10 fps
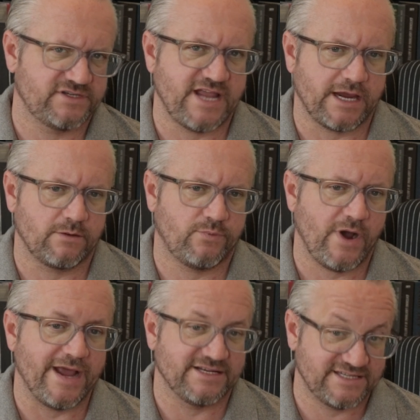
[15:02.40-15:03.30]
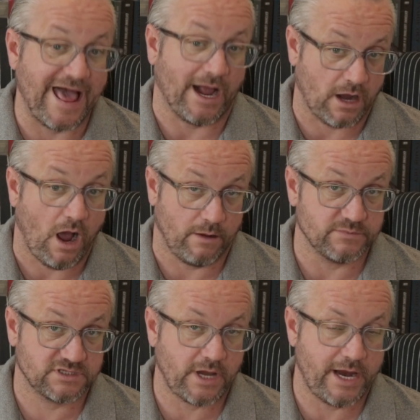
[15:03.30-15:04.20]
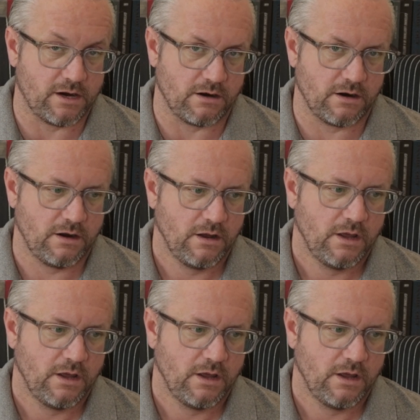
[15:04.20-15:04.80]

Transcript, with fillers: has taken place. That comes later.